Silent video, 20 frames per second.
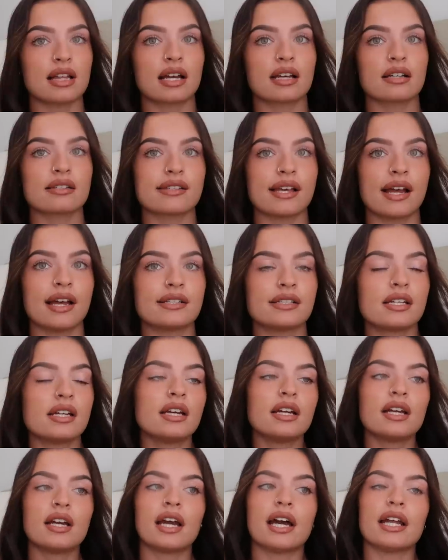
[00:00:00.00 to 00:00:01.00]
like I said,
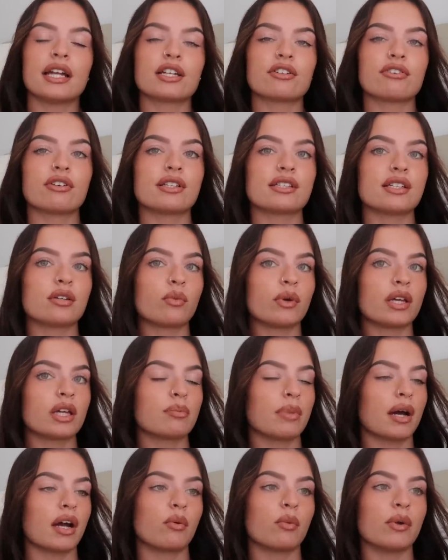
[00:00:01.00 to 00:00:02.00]
and increase it week
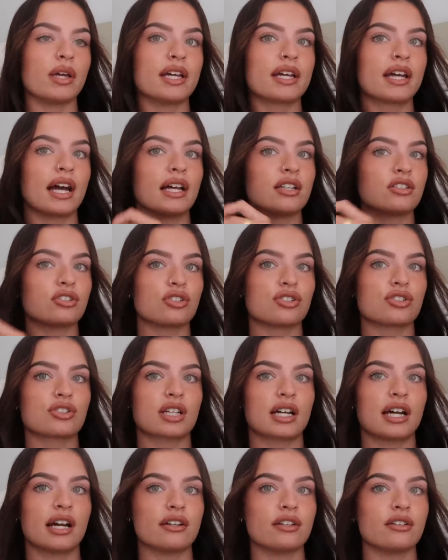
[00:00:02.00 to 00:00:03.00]
by week, and just
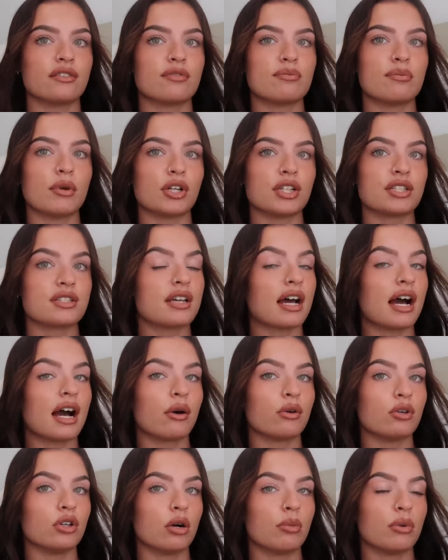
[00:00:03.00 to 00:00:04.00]
kind of monitor
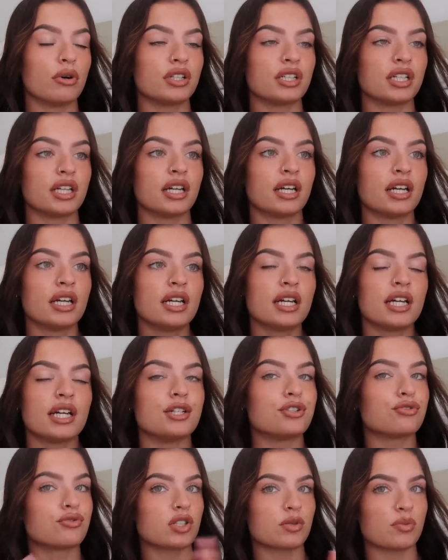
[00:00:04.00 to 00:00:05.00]
how your body
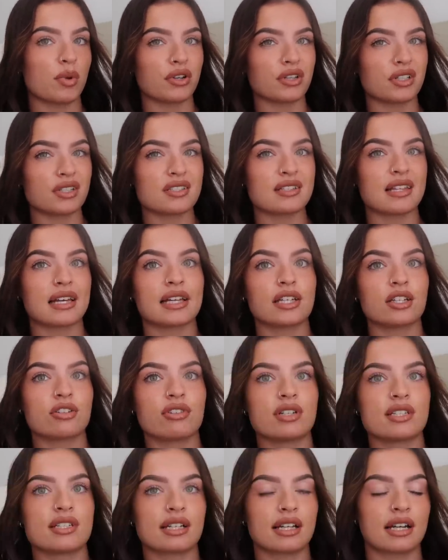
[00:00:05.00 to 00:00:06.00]
is responding to that
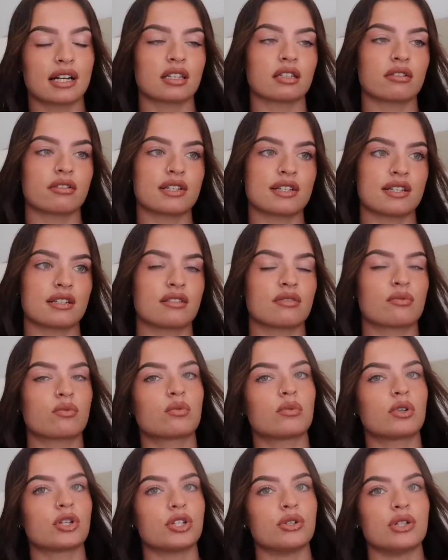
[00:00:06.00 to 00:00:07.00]
increase in calories
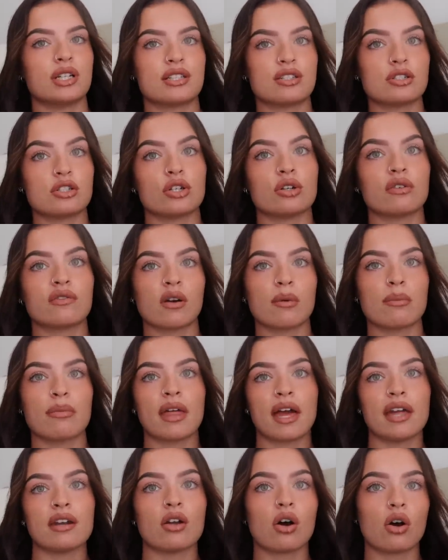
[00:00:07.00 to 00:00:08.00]
and what you need to do from
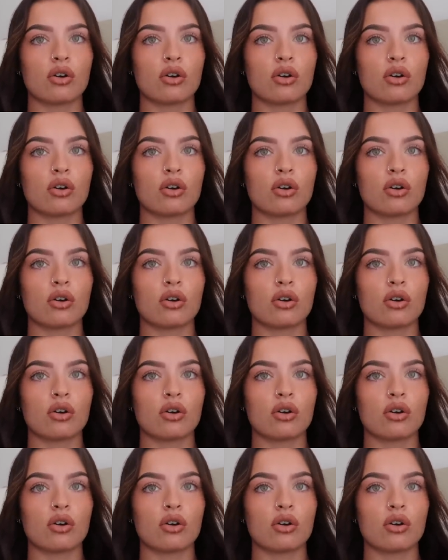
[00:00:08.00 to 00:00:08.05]
then